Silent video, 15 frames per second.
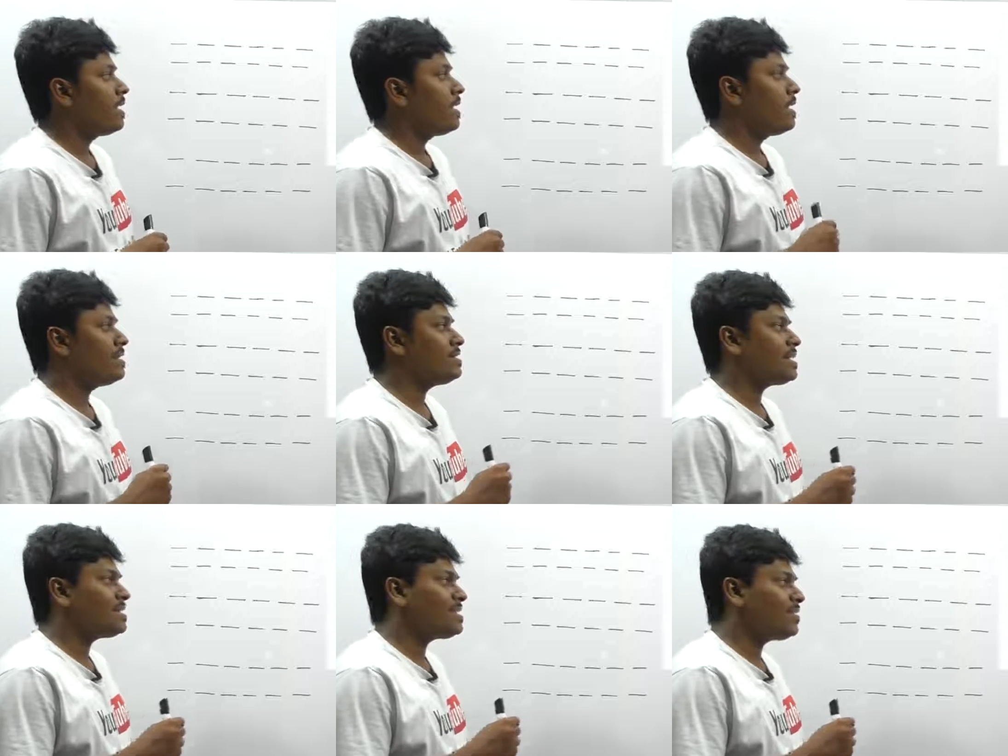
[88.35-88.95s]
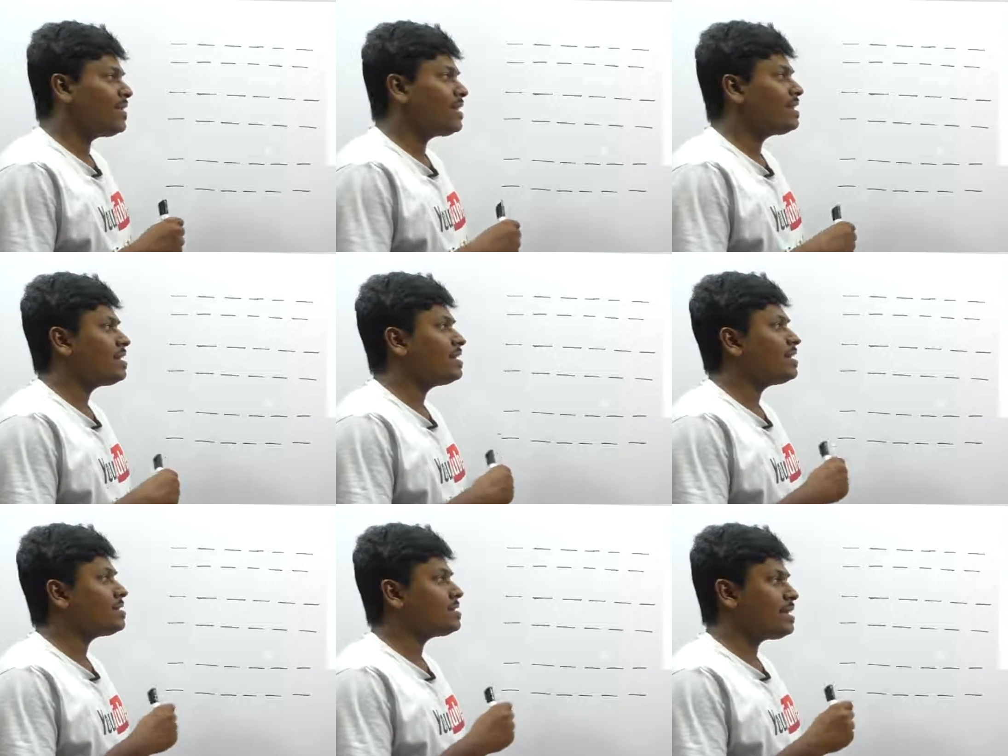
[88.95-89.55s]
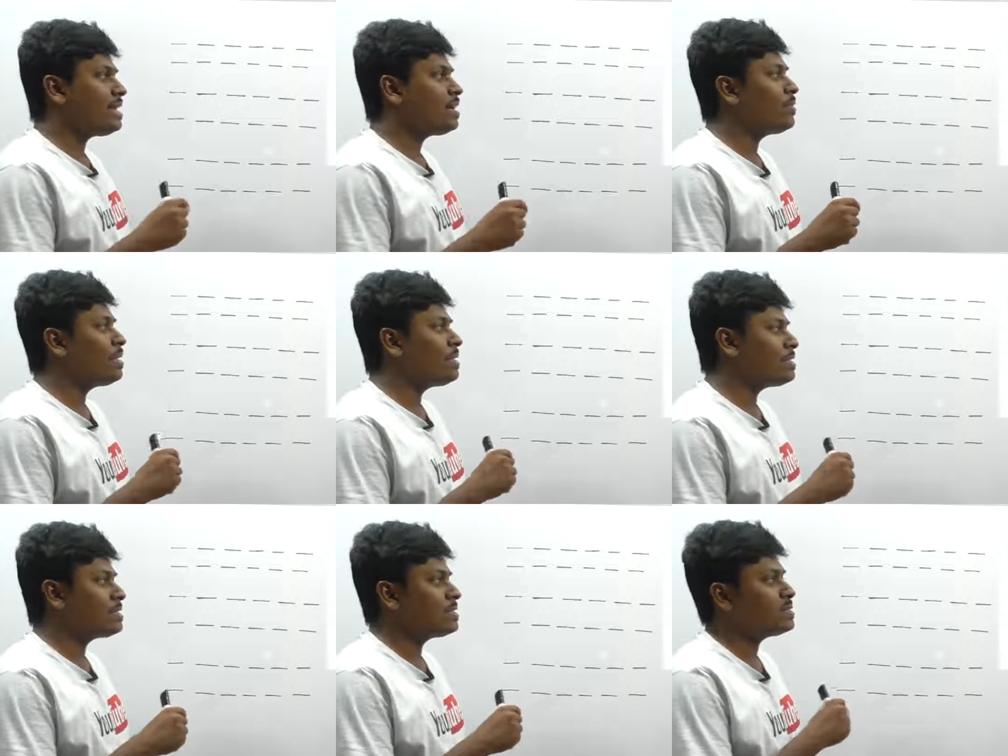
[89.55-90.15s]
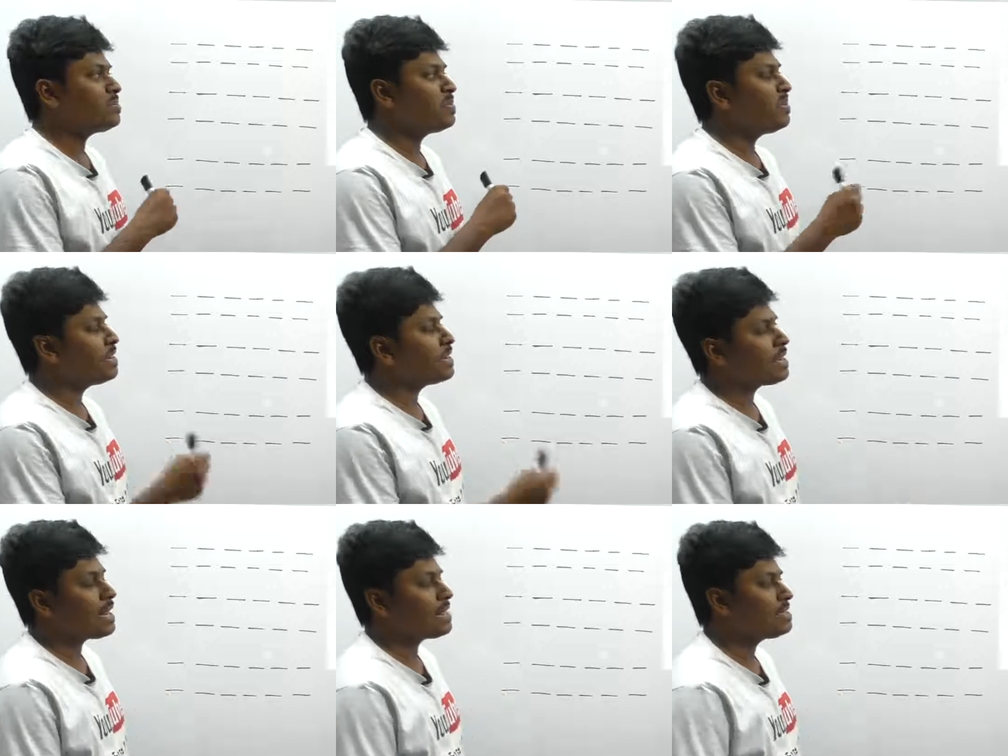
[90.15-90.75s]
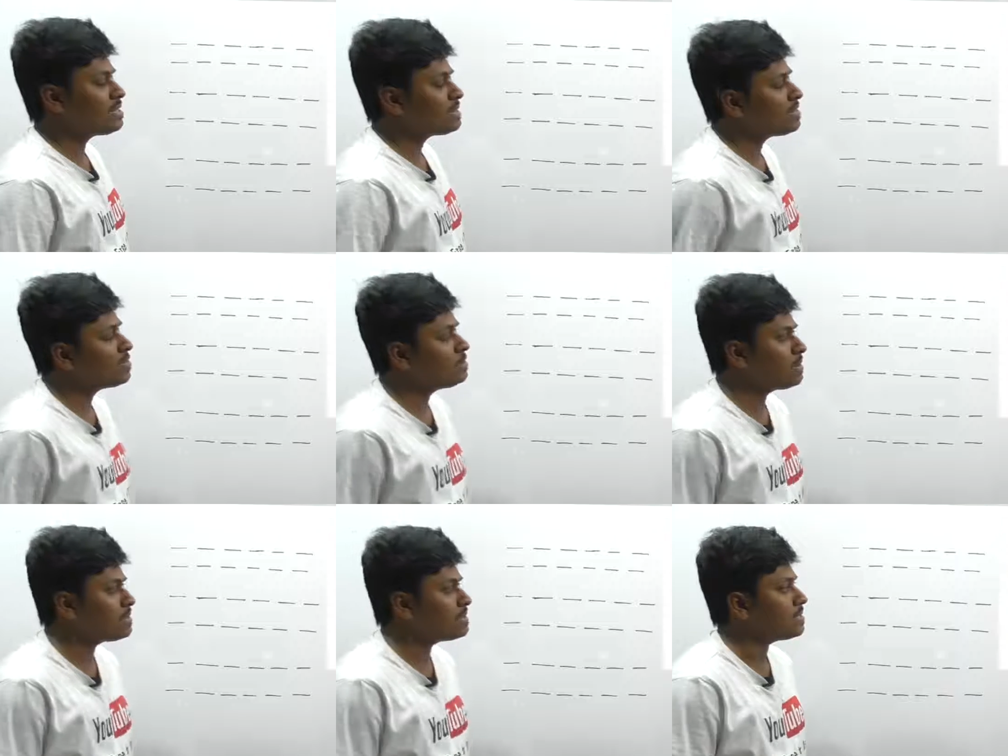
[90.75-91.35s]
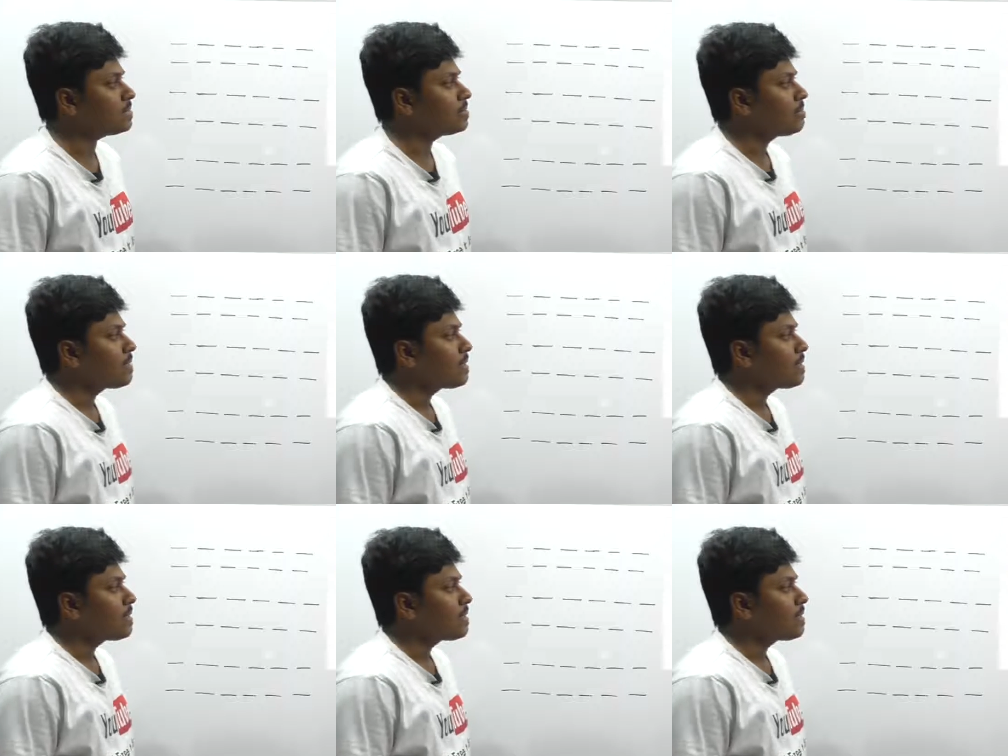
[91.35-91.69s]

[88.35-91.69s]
in such a way that there is an equal distance between an adjacent person.